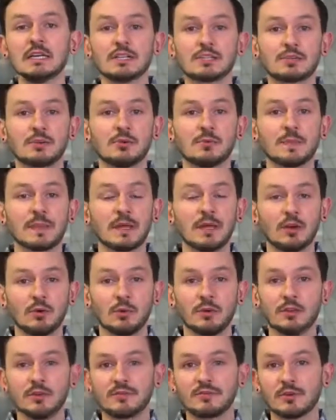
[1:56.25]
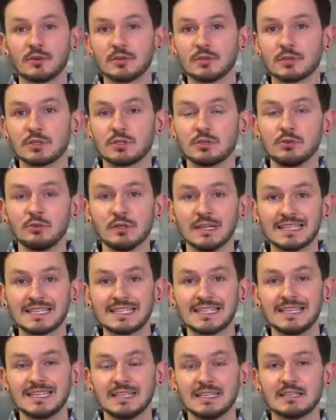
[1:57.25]
So without further ado,
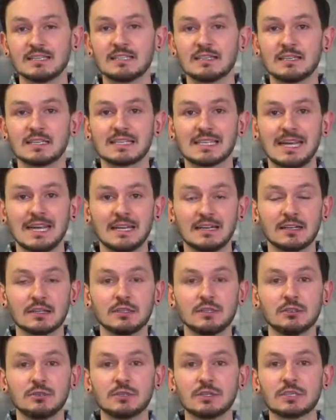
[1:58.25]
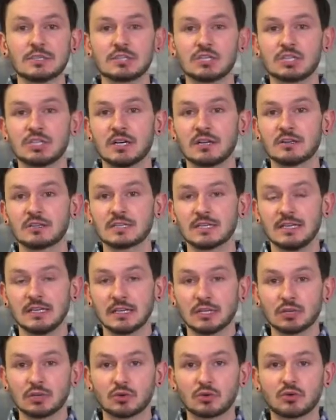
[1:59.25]
let's get into this. Anneke Lucas shares an
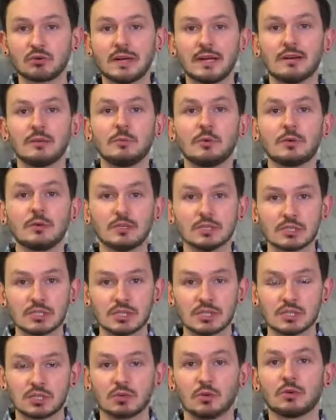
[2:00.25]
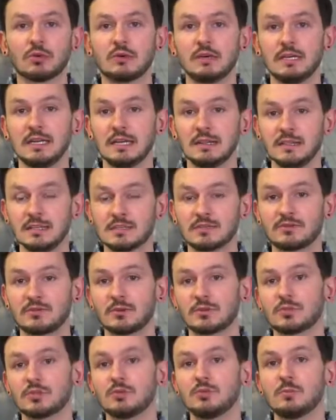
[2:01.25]
incredible story in these
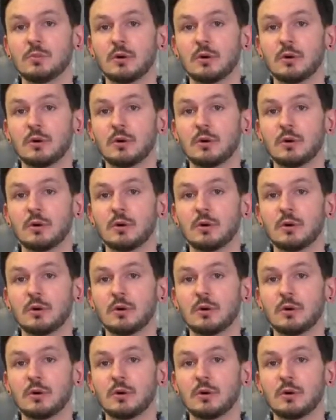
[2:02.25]
first two